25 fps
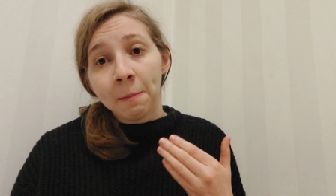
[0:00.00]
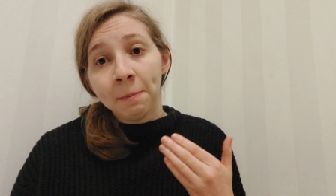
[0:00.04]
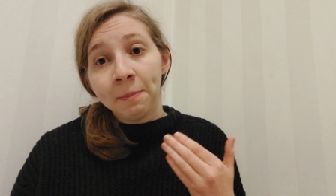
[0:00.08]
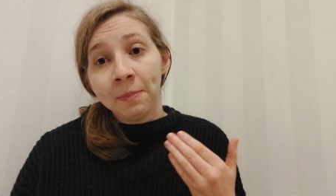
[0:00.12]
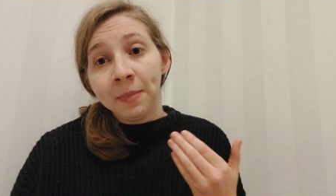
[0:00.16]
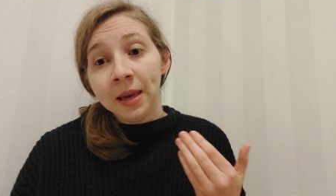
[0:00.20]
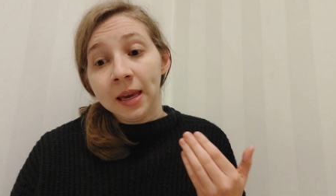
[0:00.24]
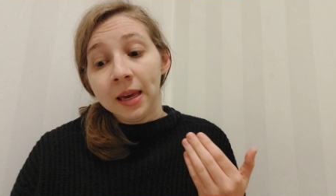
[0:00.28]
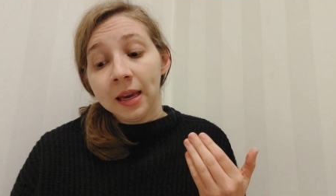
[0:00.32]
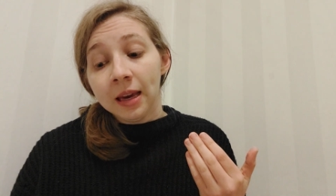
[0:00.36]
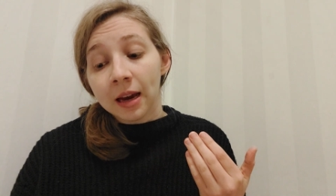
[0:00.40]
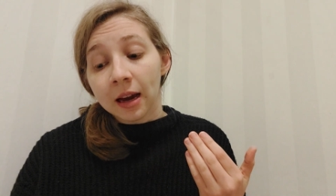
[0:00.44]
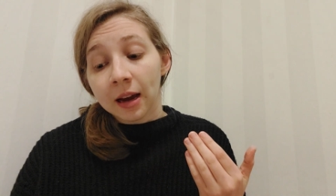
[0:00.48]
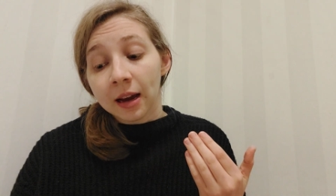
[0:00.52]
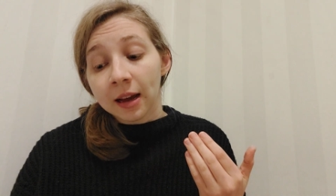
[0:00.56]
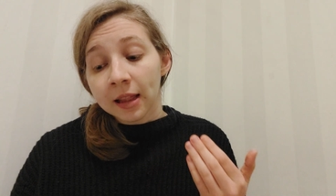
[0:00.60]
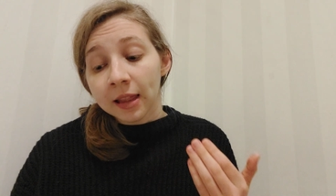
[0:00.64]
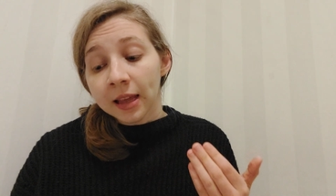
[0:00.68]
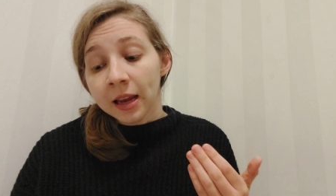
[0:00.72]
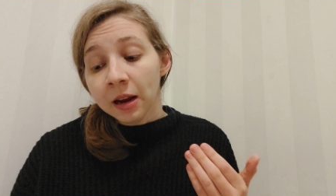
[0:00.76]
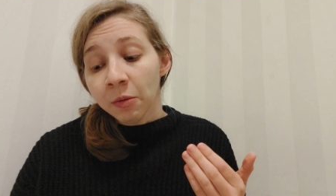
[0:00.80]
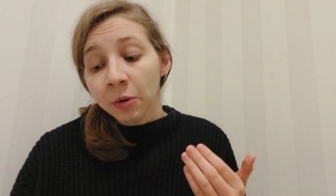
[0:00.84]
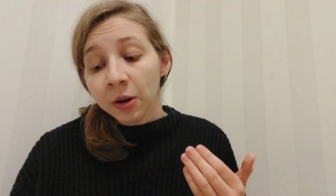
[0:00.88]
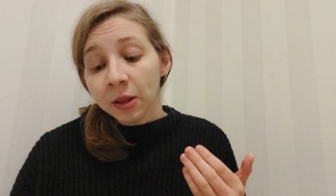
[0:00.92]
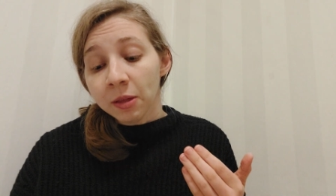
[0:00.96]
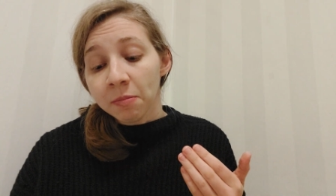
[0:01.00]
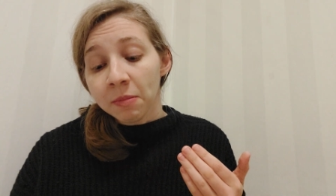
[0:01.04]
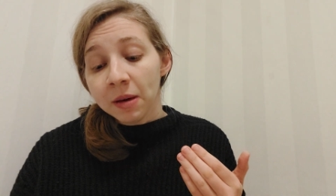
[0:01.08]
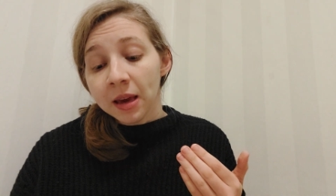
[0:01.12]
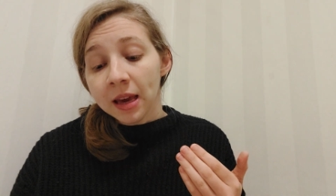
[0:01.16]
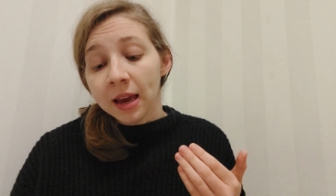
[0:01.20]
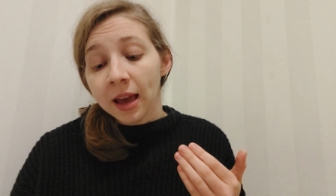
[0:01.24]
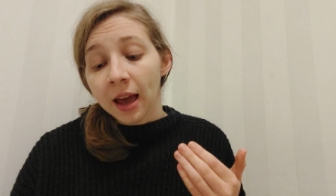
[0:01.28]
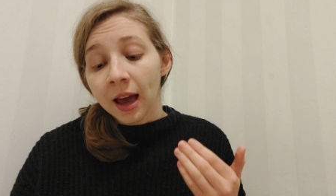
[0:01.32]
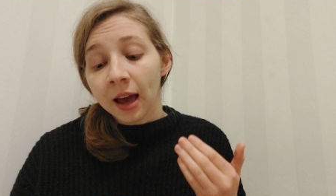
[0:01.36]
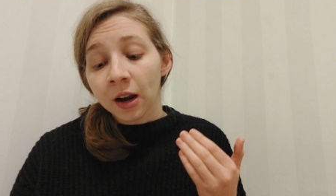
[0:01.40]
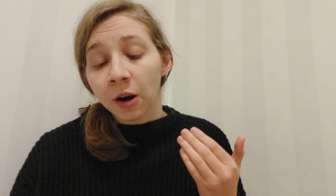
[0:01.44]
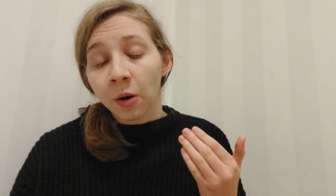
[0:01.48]
be clear with
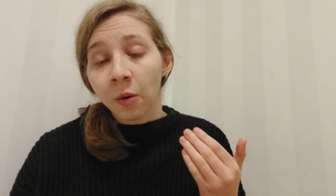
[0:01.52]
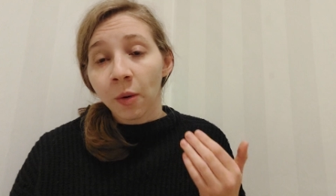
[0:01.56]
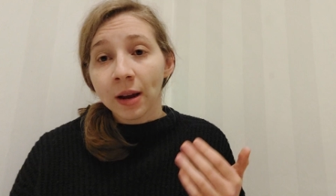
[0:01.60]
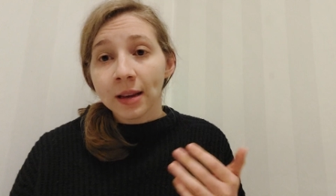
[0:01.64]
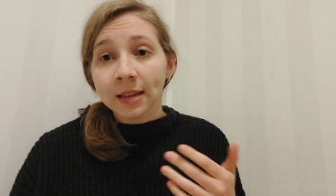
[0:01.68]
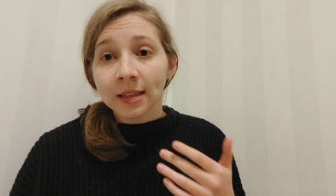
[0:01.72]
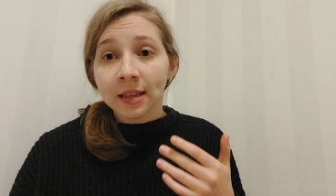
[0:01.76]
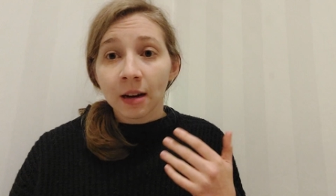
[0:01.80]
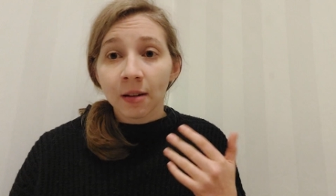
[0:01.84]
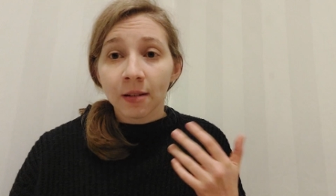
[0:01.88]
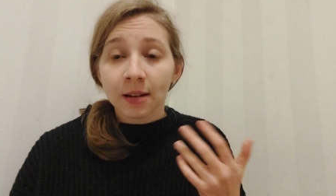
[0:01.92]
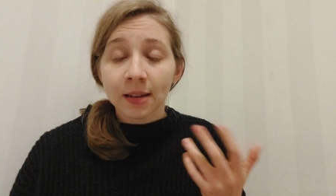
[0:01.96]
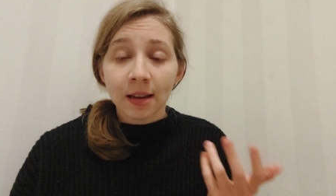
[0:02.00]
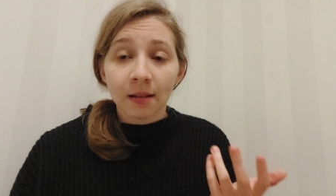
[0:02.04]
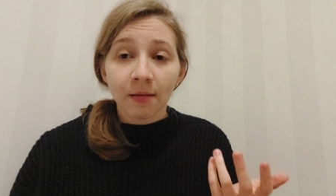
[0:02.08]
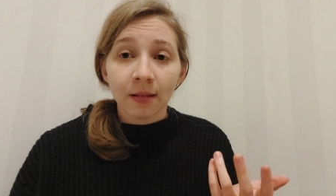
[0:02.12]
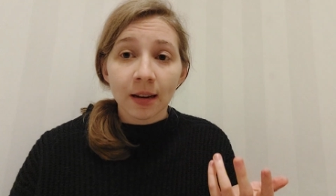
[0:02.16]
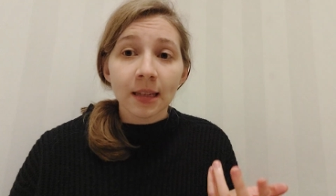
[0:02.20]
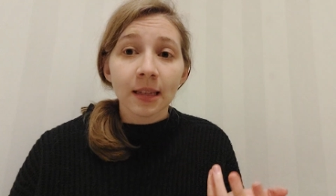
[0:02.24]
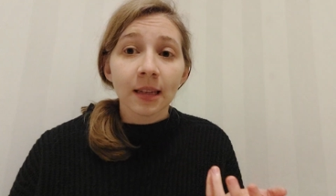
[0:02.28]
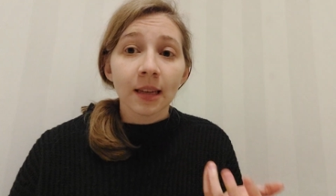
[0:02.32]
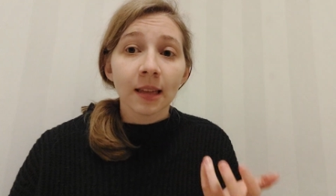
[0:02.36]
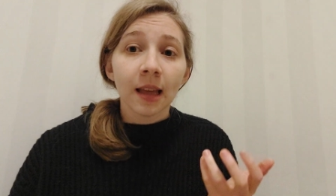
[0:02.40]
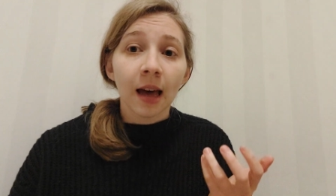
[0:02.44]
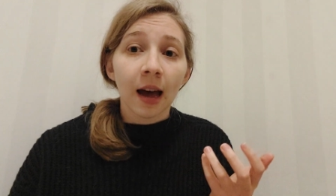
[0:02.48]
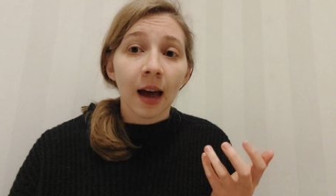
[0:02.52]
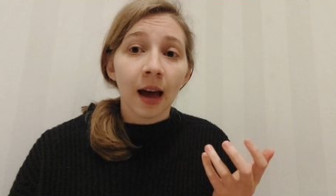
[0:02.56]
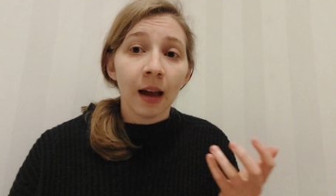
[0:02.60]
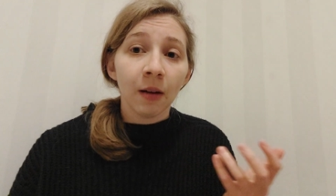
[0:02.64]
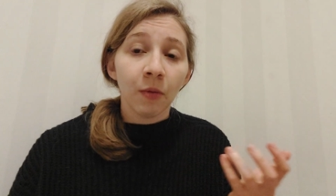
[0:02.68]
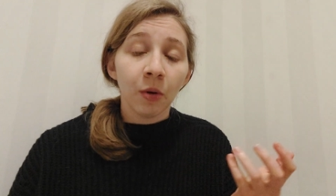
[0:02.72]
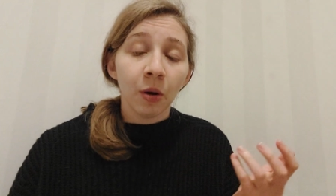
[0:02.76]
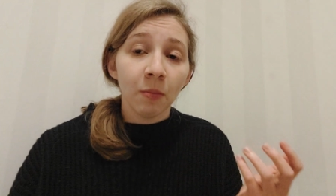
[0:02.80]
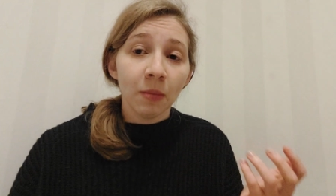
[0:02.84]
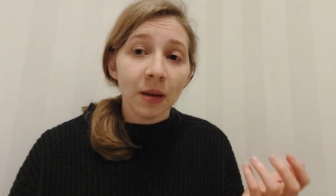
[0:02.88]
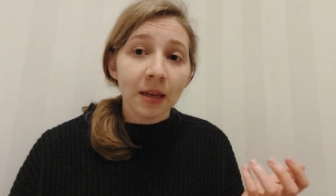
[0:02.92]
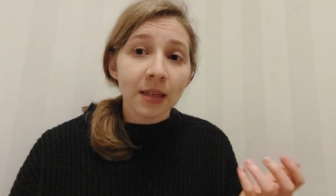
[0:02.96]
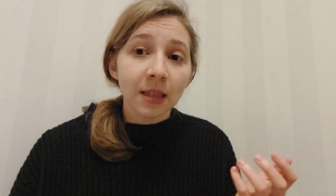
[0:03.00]
me, otherwise there is a risk that I
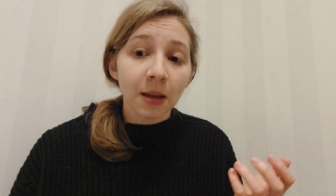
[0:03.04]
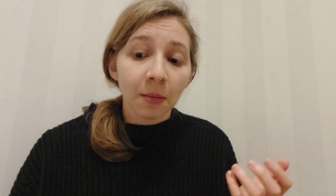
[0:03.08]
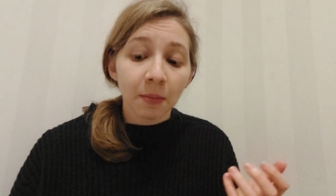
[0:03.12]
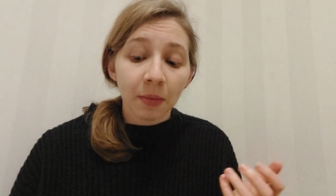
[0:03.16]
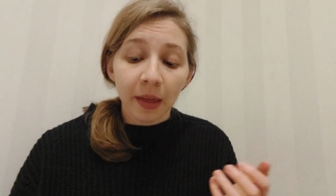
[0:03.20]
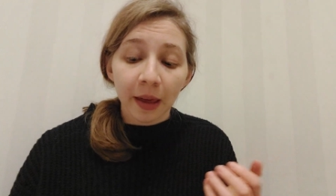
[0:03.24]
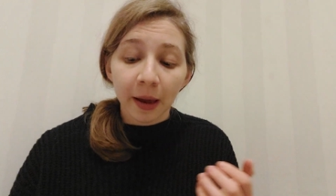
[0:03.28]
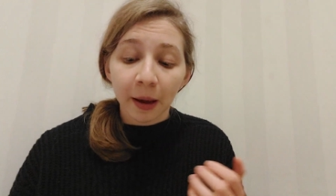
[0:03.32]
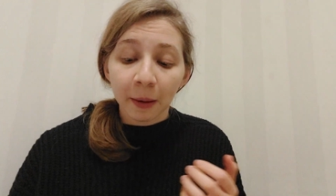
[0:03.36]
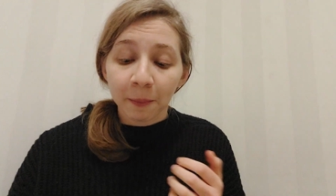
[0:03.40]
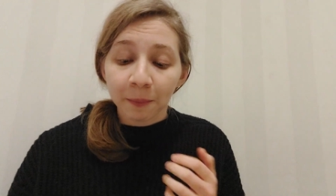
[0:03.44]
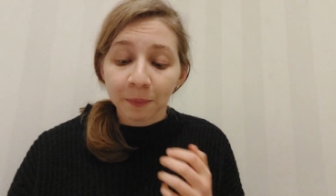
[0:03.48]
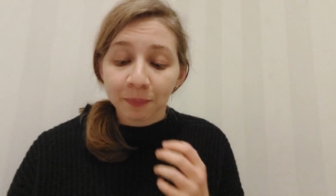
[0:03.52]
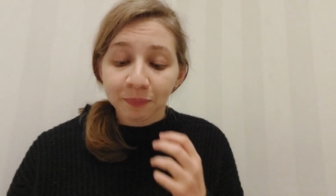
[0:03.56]
will miss something.